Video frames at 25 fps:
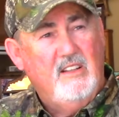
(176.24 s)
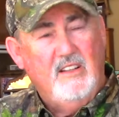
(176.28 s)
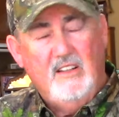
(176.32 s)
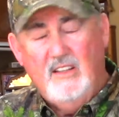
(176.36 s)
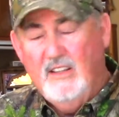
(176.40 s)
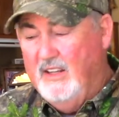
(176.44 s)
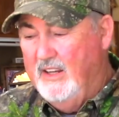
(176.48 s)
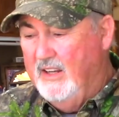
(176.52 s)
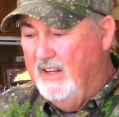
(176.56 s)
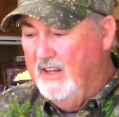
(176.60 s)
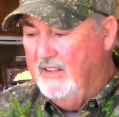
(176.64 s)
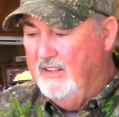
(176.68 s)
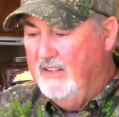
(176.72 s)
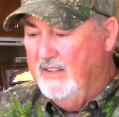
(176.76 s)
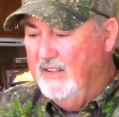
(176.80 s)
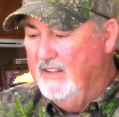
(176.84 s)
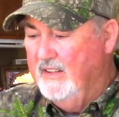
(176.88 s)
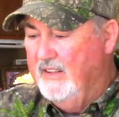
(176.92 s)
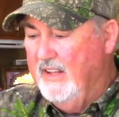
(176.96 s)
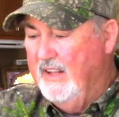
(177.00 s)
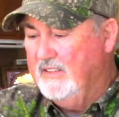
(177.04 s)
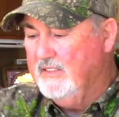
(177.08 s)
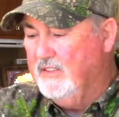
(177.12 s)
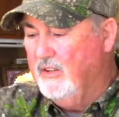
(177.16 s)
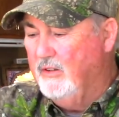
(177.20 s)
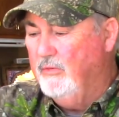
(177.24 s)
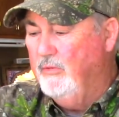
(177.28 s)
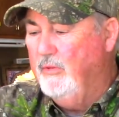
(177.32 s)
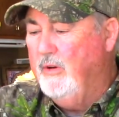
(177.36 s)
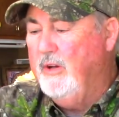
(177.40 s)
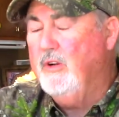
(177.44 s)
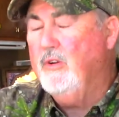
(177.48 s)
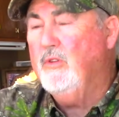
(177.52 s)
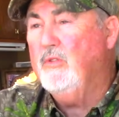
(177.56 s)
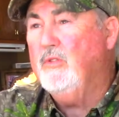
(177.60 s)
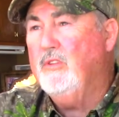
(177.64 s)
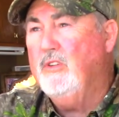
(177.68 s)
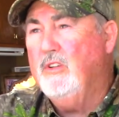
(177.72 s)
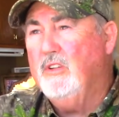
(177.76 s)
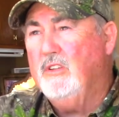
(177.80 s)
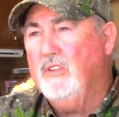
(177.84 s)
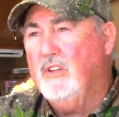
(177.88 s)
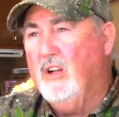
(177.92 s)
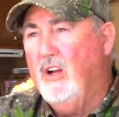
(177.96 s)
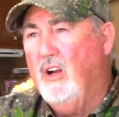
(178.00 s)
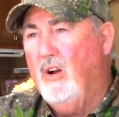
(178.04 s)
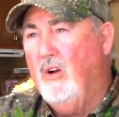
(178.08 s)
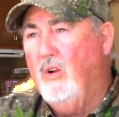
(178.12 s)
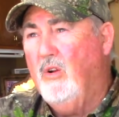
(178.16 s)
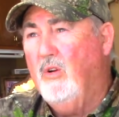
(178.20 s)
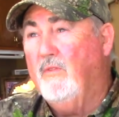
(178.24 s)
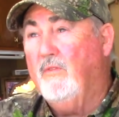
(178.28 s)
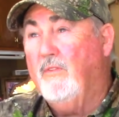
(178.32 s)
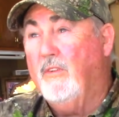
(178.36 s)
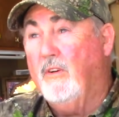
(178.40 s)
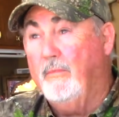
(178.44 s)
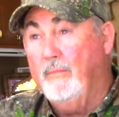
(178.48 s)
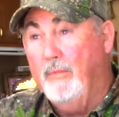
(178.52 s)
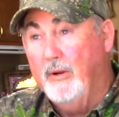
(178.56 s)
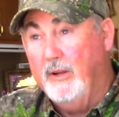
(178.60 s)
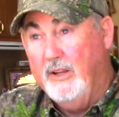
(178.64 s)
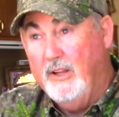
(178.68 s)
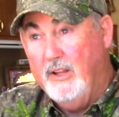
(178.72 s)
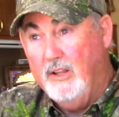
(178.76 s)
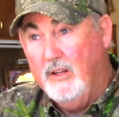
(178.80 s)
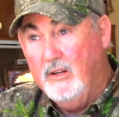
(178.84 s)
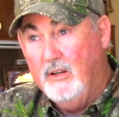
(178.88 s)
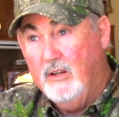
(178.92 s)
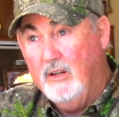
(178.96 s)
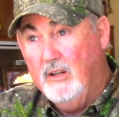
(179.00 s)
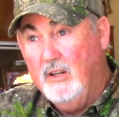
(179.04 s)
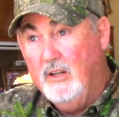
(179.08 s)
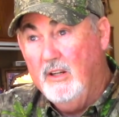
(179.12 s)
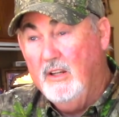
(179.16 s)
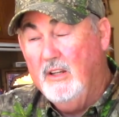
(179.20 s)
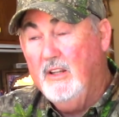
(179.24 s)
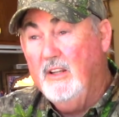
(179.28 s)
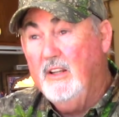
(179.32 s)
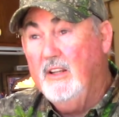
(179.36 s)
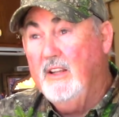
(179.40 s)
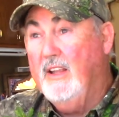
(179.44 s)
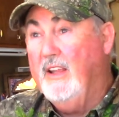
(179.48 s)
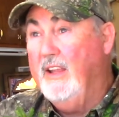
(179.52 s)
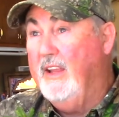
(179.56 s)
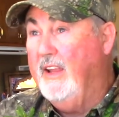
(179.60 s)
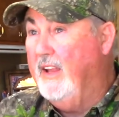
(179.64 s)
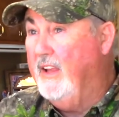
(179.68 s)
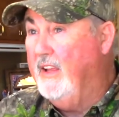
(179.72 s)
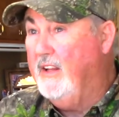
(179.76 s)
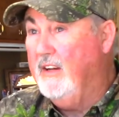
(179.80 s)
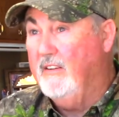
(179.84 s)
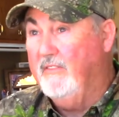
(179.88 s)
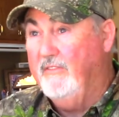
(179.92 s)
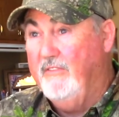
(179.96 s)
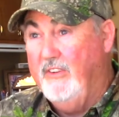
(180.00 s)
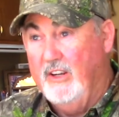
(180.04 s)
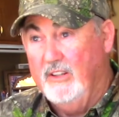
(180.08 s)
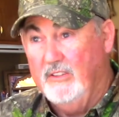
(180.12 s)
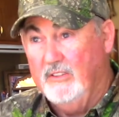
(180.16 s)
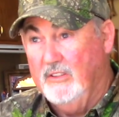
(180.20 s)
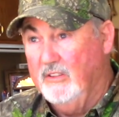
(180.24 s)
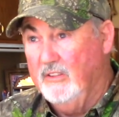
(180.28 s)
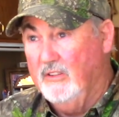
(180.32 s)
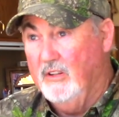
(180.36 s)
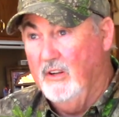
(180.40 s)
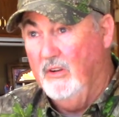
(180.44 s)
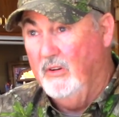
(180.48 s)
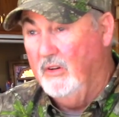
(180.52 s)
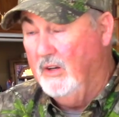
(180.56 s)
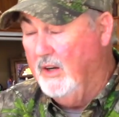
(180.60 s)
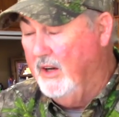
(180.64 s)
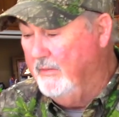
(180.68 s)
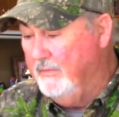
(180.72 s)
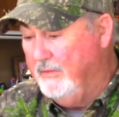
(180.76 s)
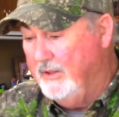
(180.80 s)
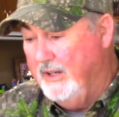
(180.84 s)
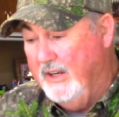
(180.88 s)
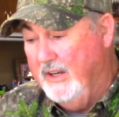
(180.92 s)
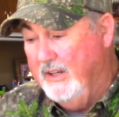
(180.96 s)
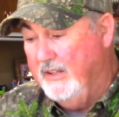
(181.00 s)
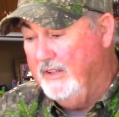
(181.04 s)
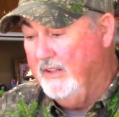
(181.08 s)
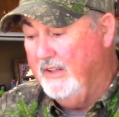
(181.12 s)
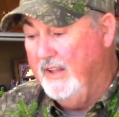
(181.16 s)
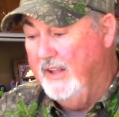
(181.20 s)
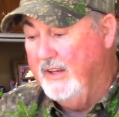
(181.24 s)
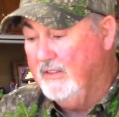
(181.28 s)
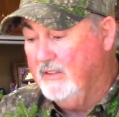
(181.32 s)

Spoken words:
And that's a real good call for a beginner and a veteran caller. I'm telling you, that